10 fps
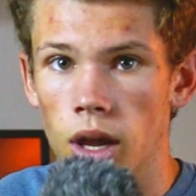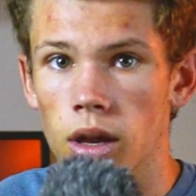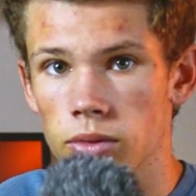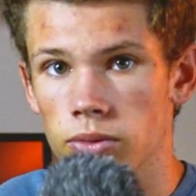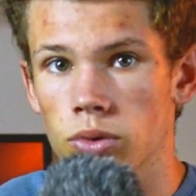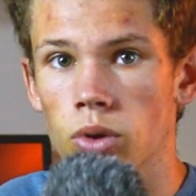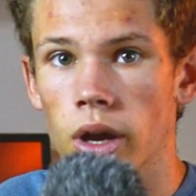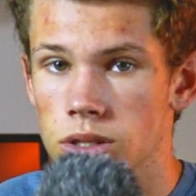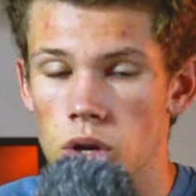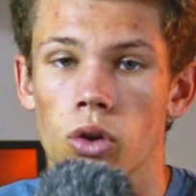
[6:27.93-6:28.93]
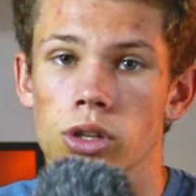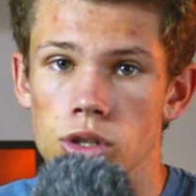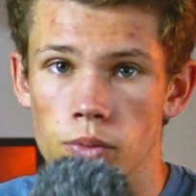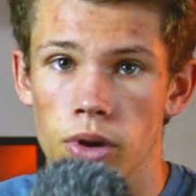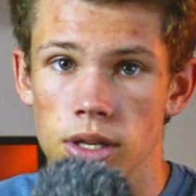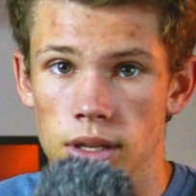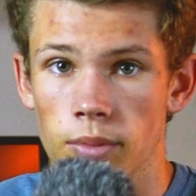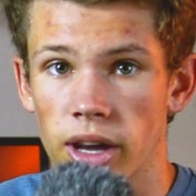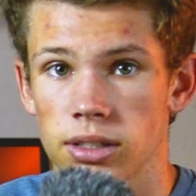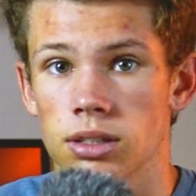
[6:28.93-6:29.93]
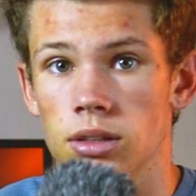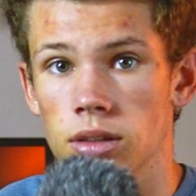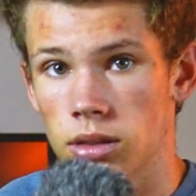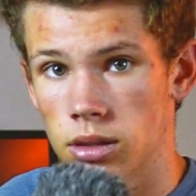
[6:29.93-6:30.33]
and for as long as you press the button,